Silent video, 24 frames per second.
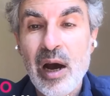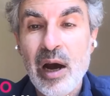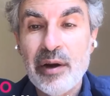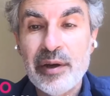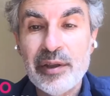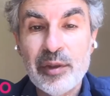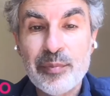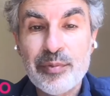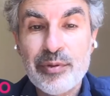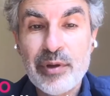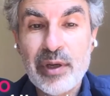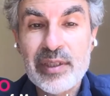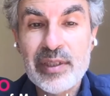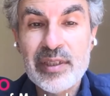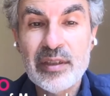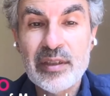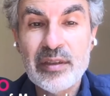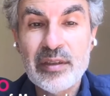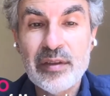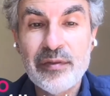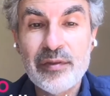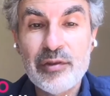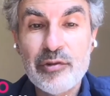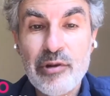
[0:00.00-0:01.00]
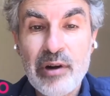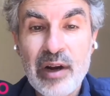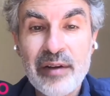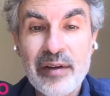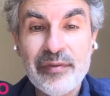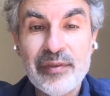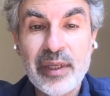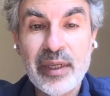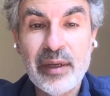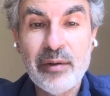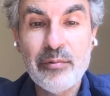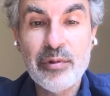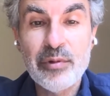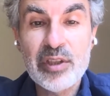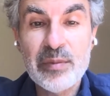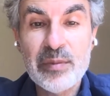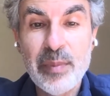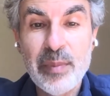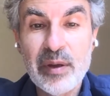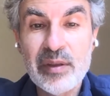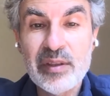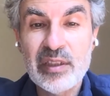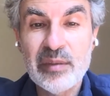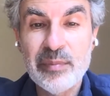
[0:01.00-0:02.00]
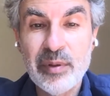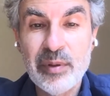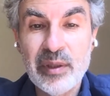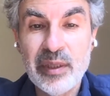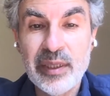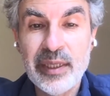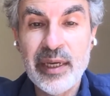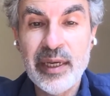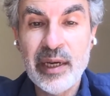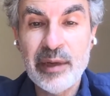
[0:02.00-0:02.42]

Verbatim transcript: are in the process of drafting responsible